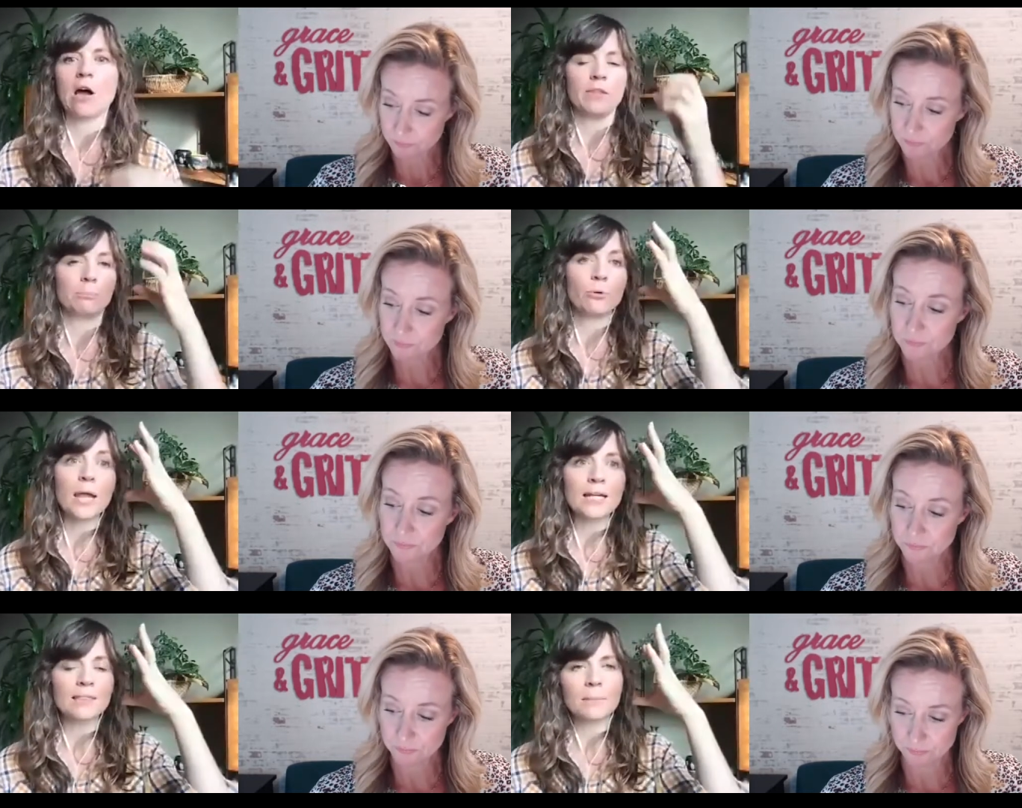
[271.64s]
Speaker 1: The
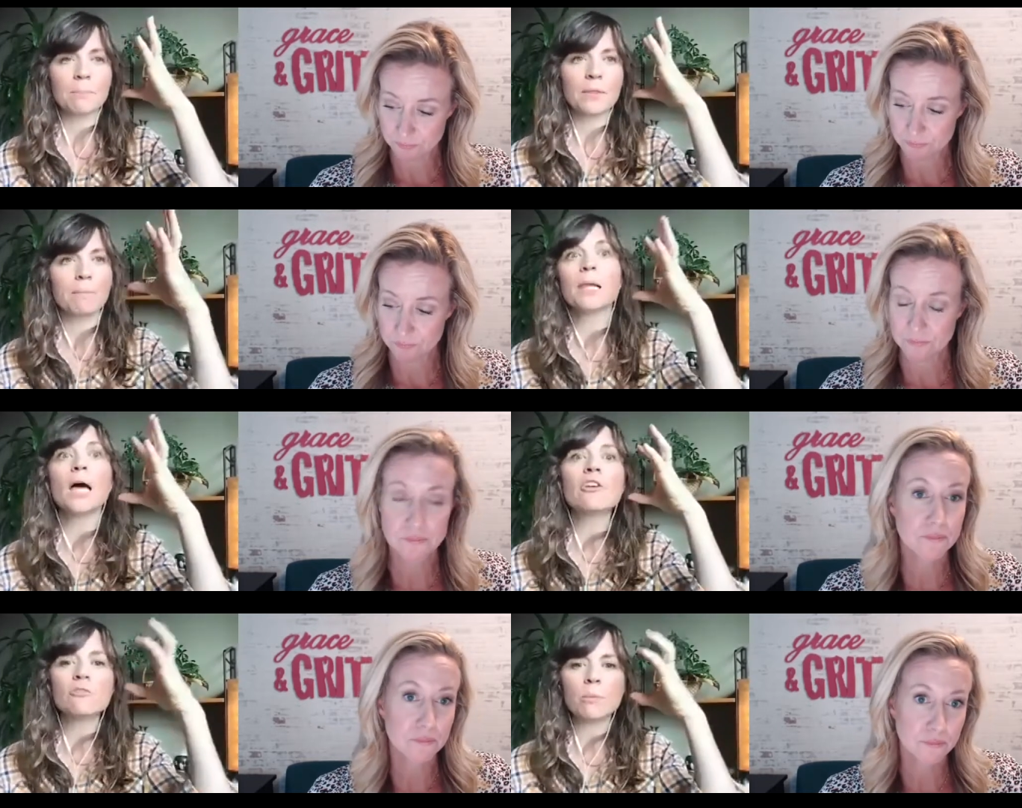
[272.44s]
brain, the, the
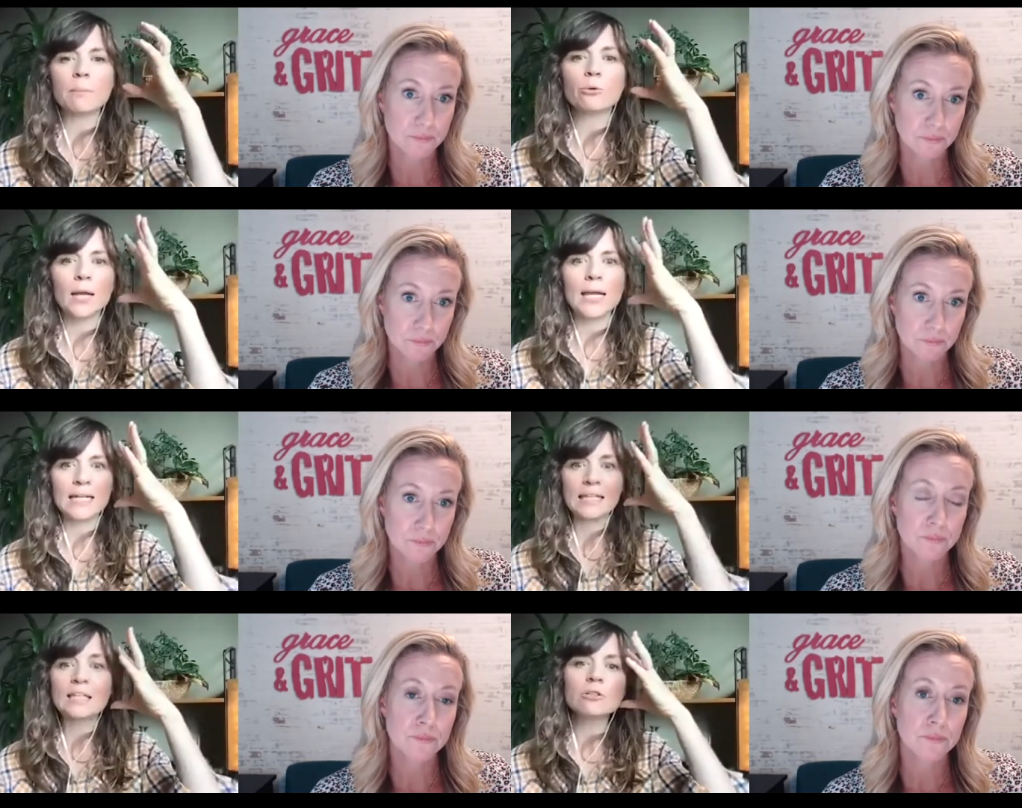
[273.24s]
blood from our brain
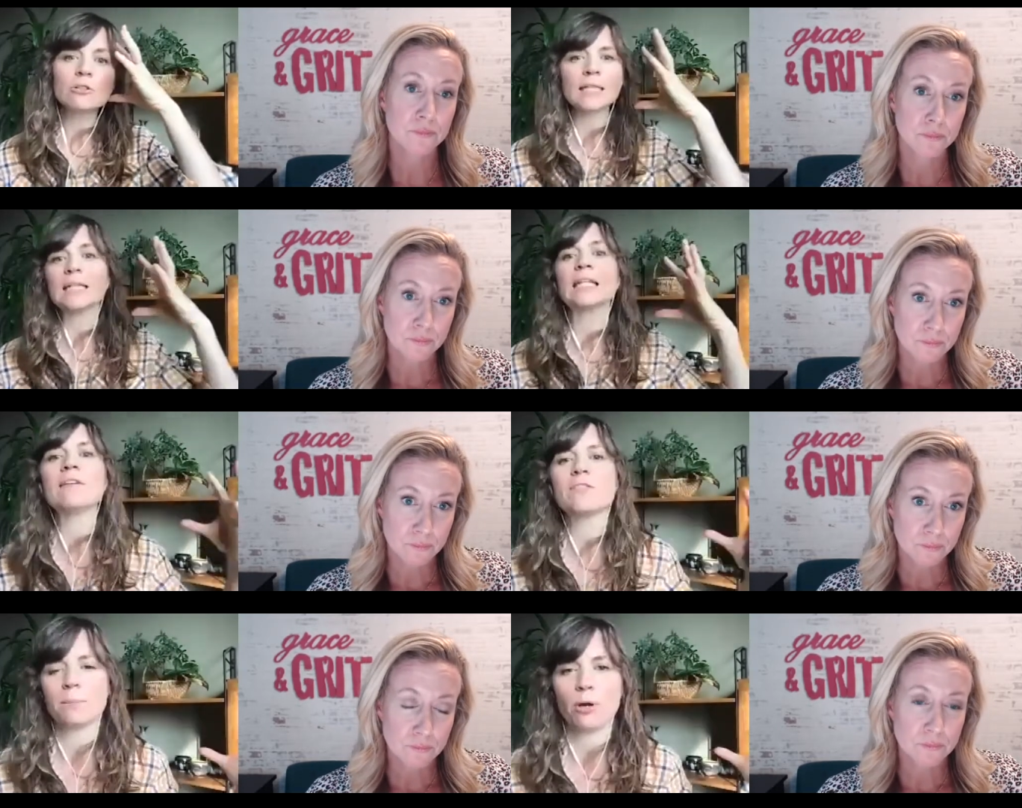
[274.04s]
literally leaves
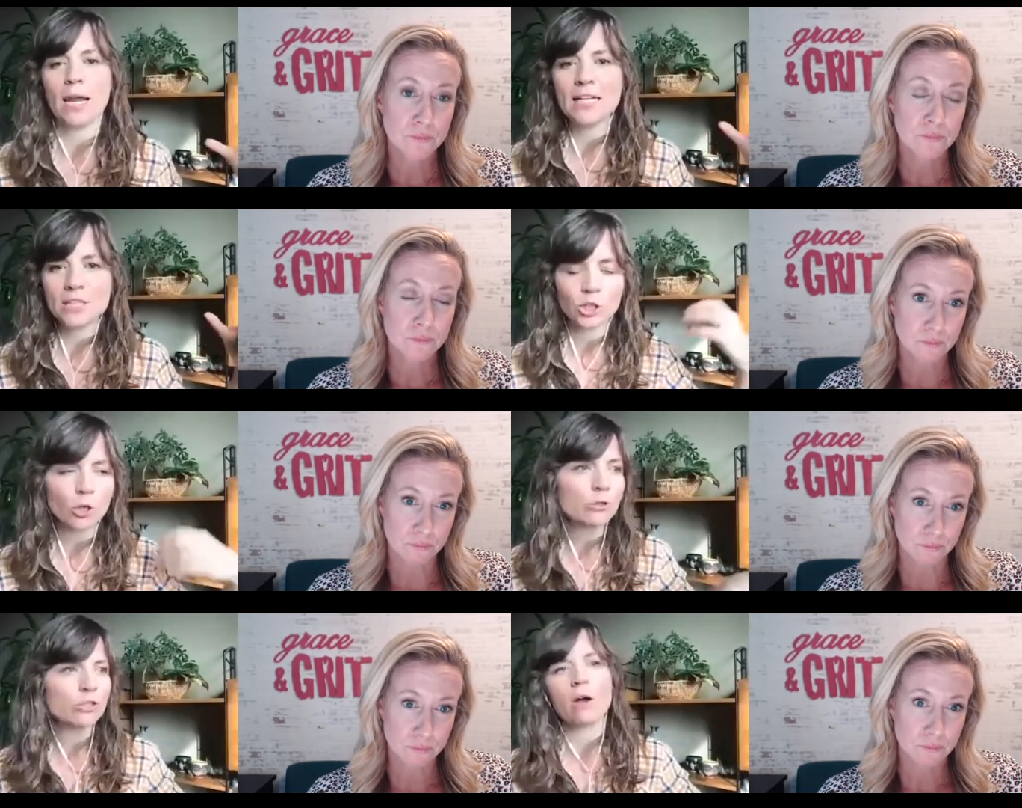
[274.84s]
the brain to go
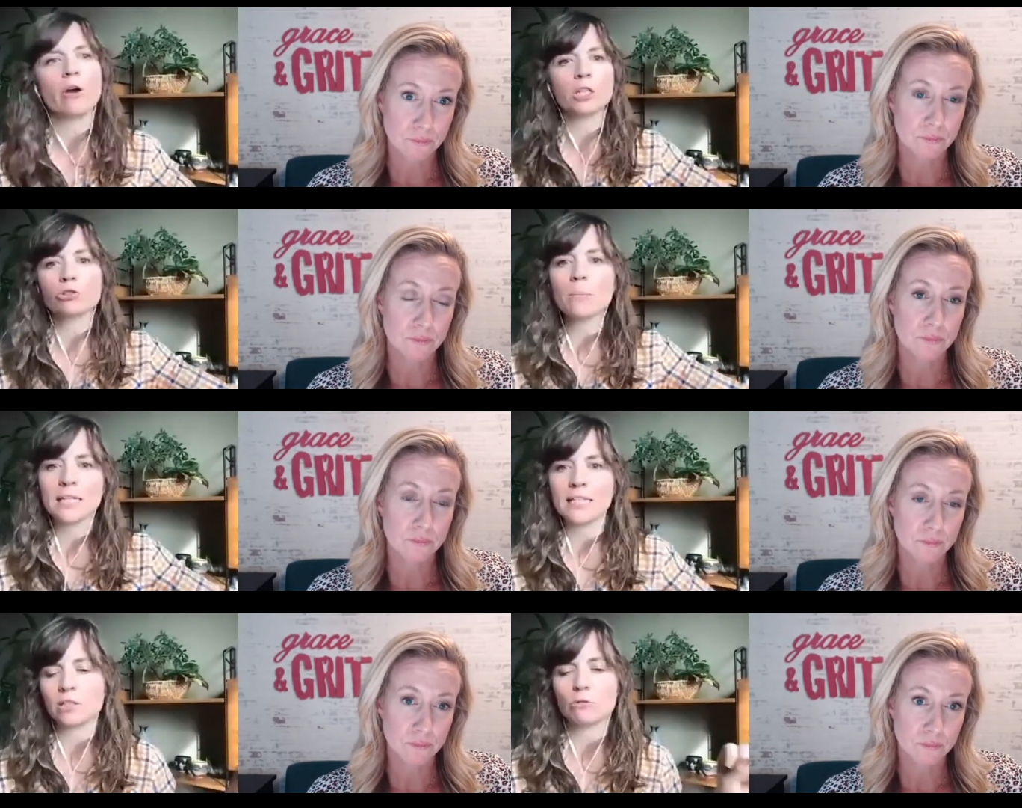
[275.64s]
to our
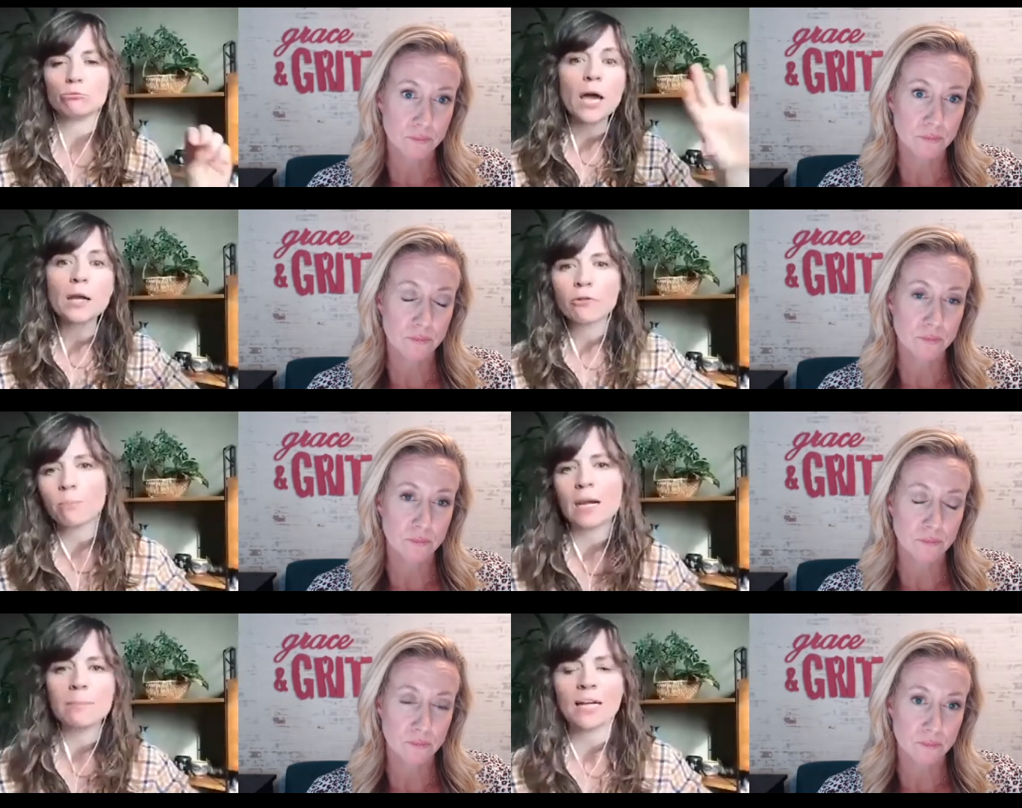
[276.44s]
extremities to run from
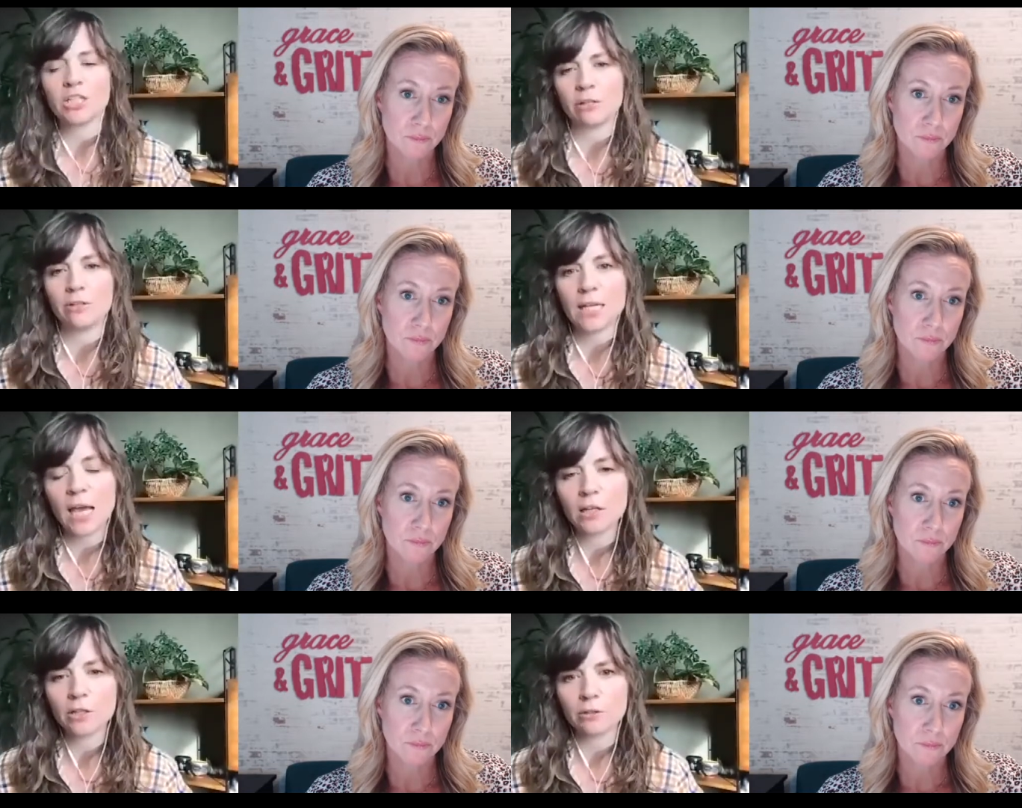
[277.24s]
that imaginary
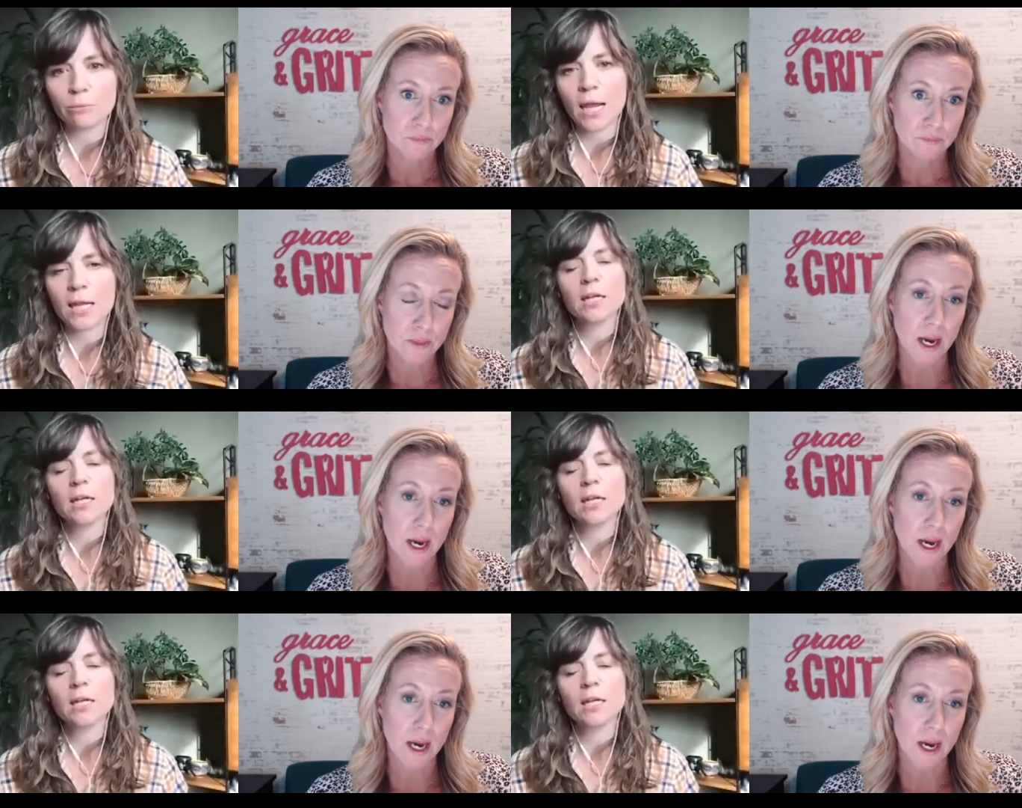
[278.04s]
tiger, right?